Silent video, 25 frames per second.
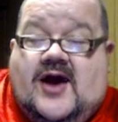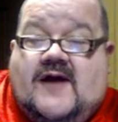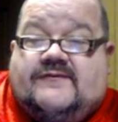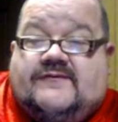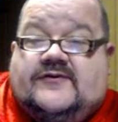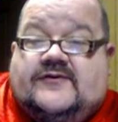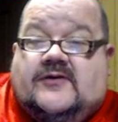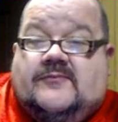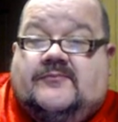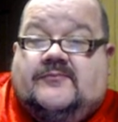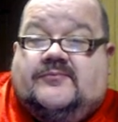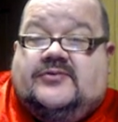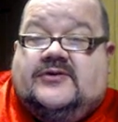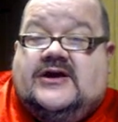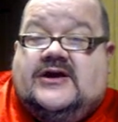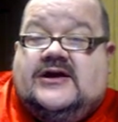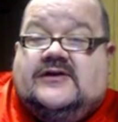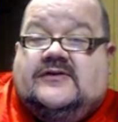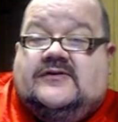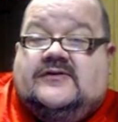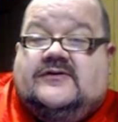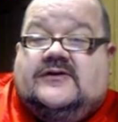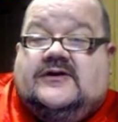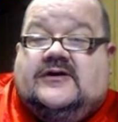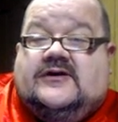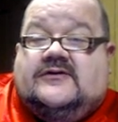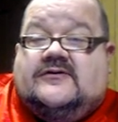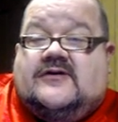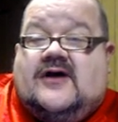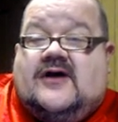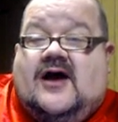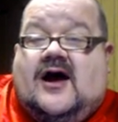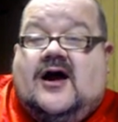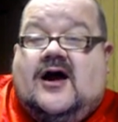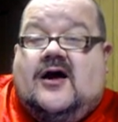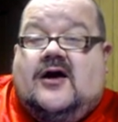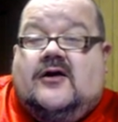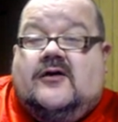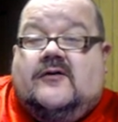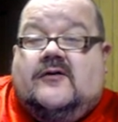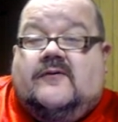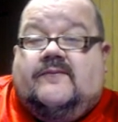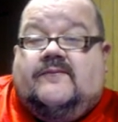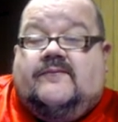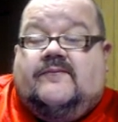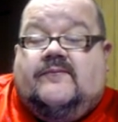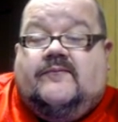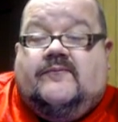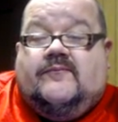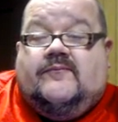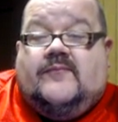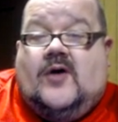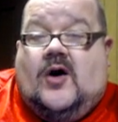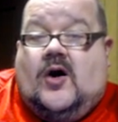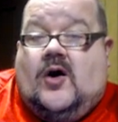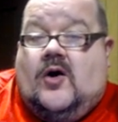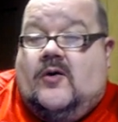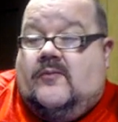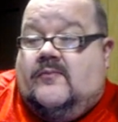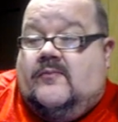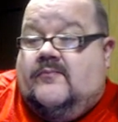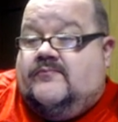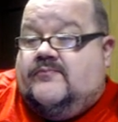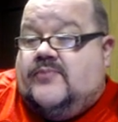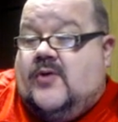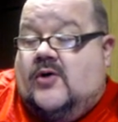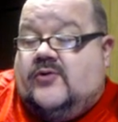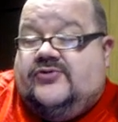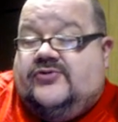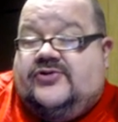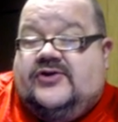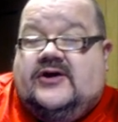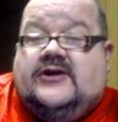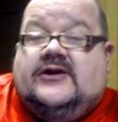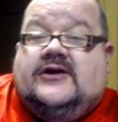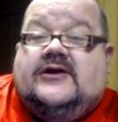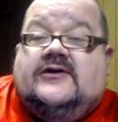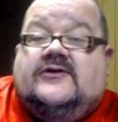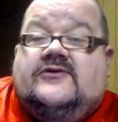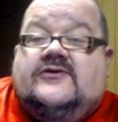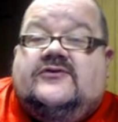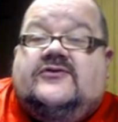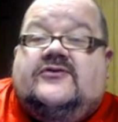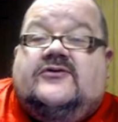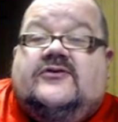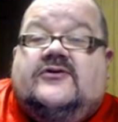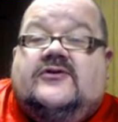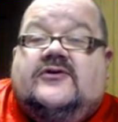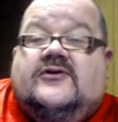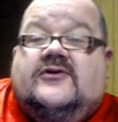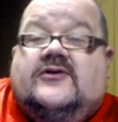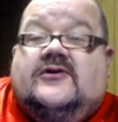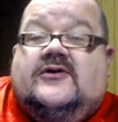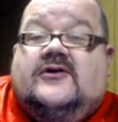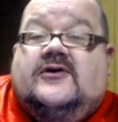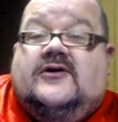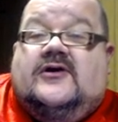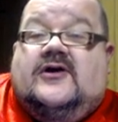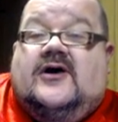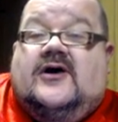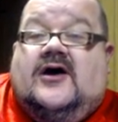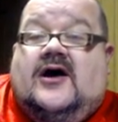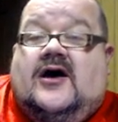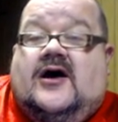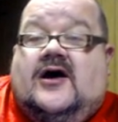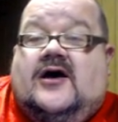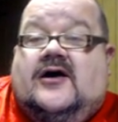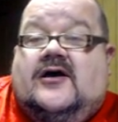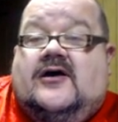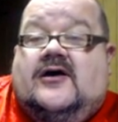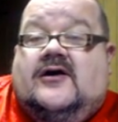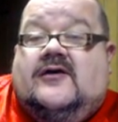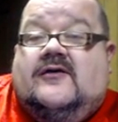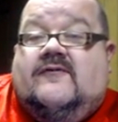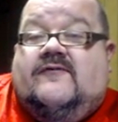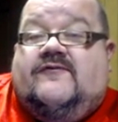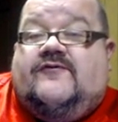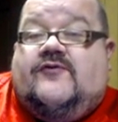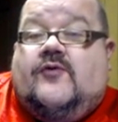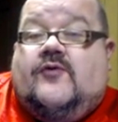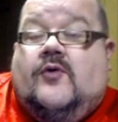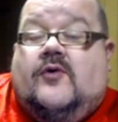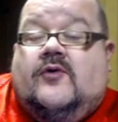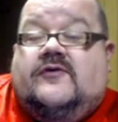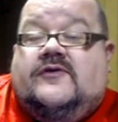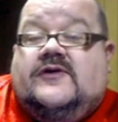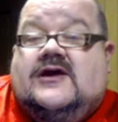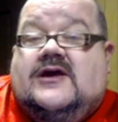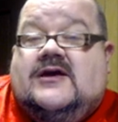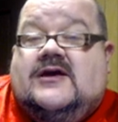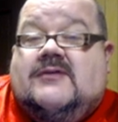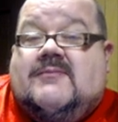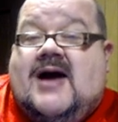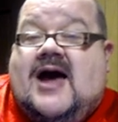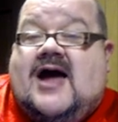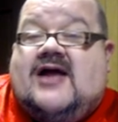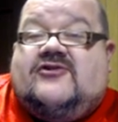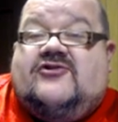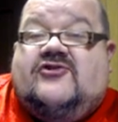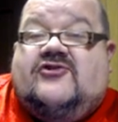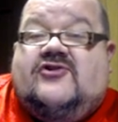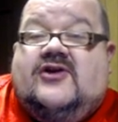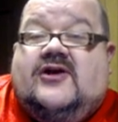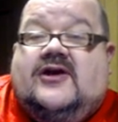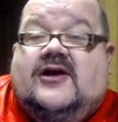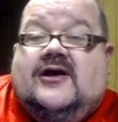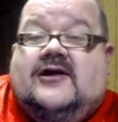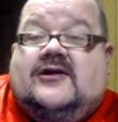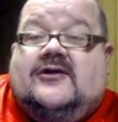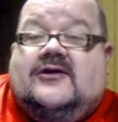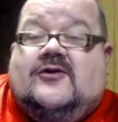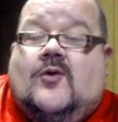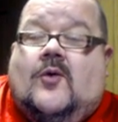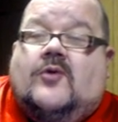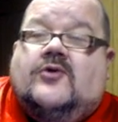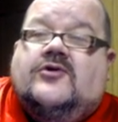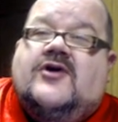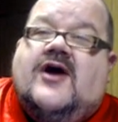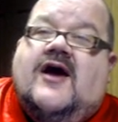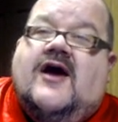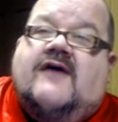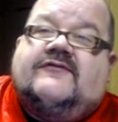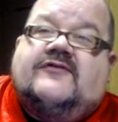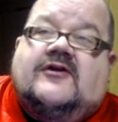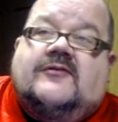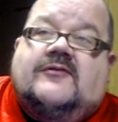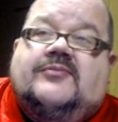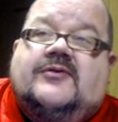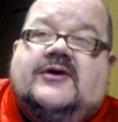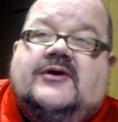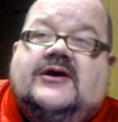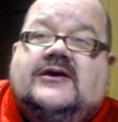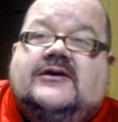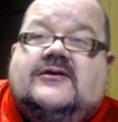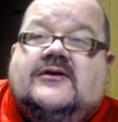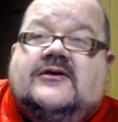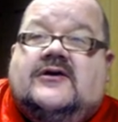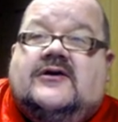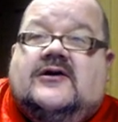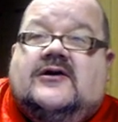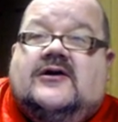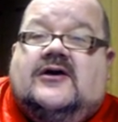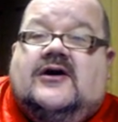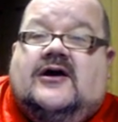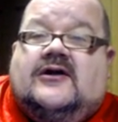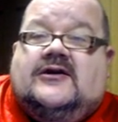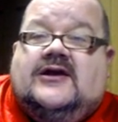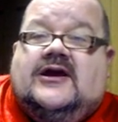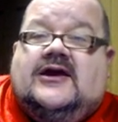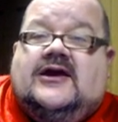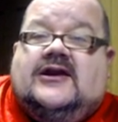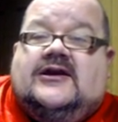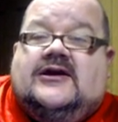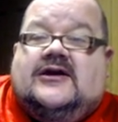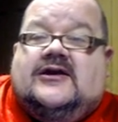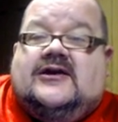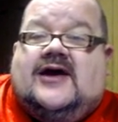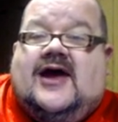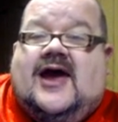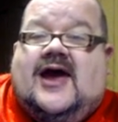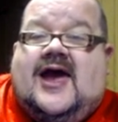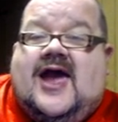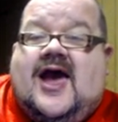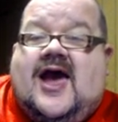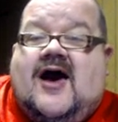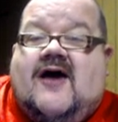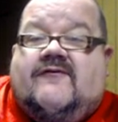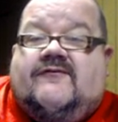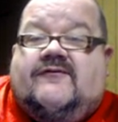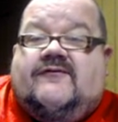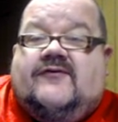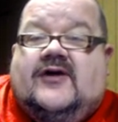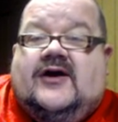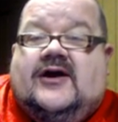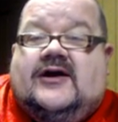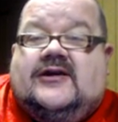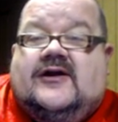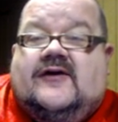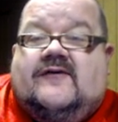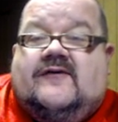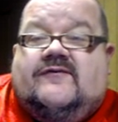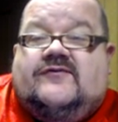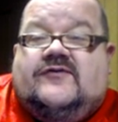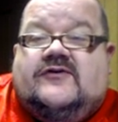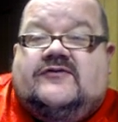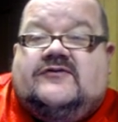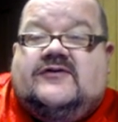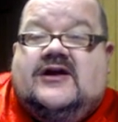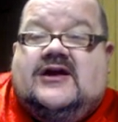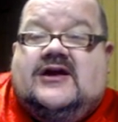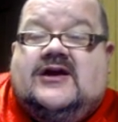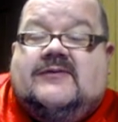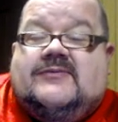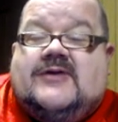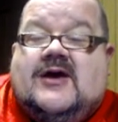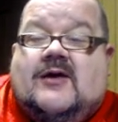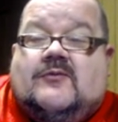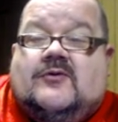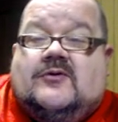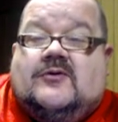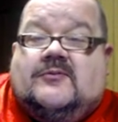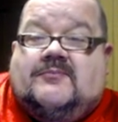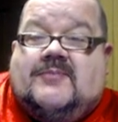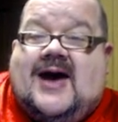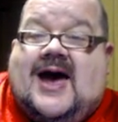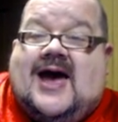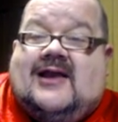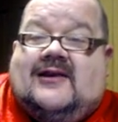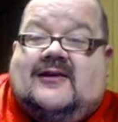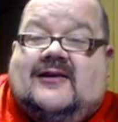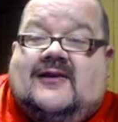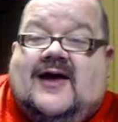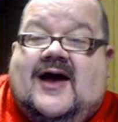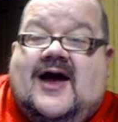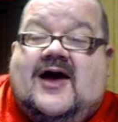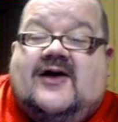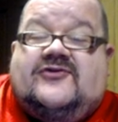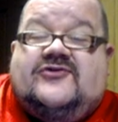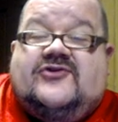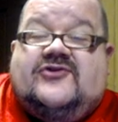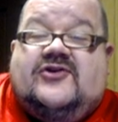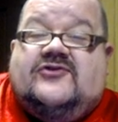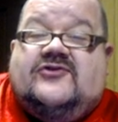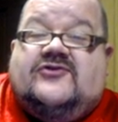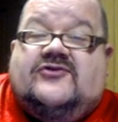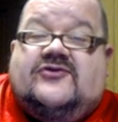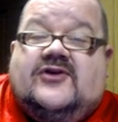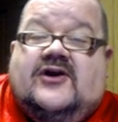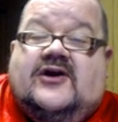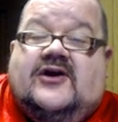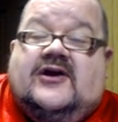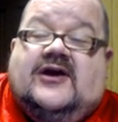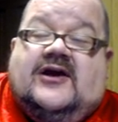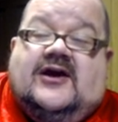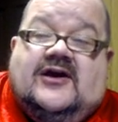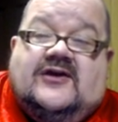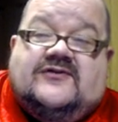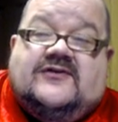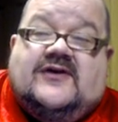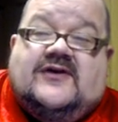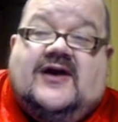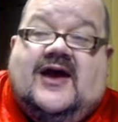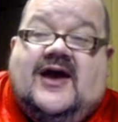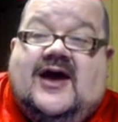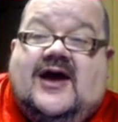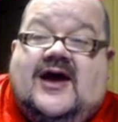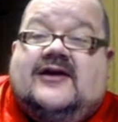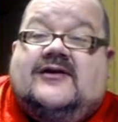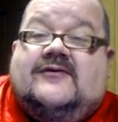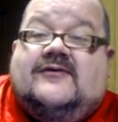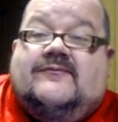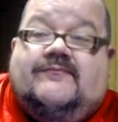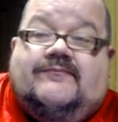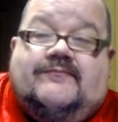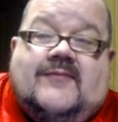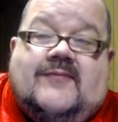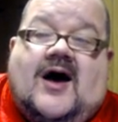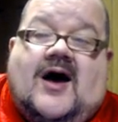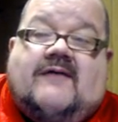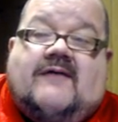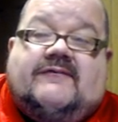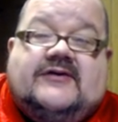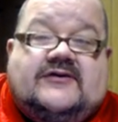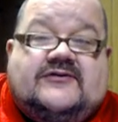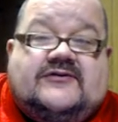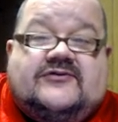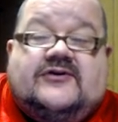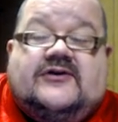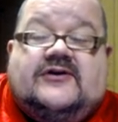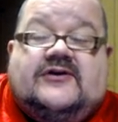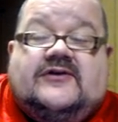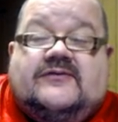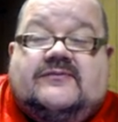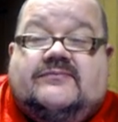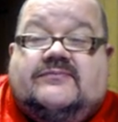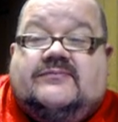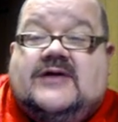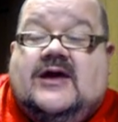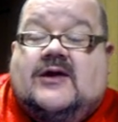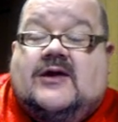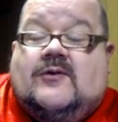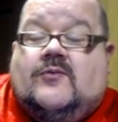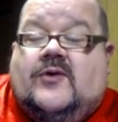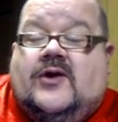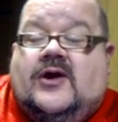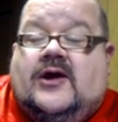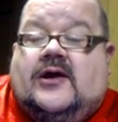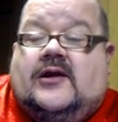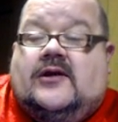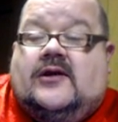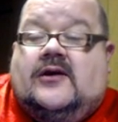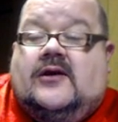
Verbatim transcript: to complete the entire all both innings uh, for the match to end, or you have to complete an inning and a half. And if the team that would bat last is is ahead, obviously they win.